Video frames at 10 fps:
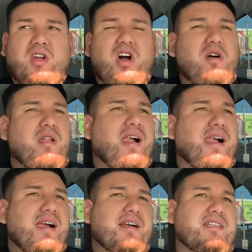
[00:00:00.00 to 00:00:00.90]
Oh,
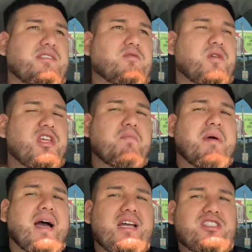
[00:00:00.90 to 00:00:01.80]
when you
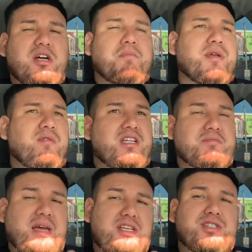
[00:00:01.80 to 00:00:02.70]
buy jumper units,
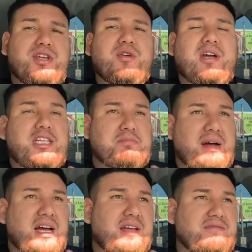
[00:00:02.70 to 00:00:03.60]
make sure you guys
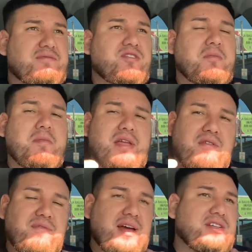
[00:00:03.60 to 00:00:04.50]
buy from the
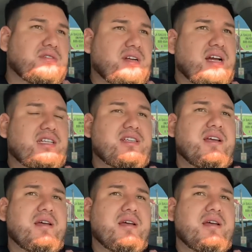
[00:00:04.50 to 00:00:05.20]
manufacturer, guys.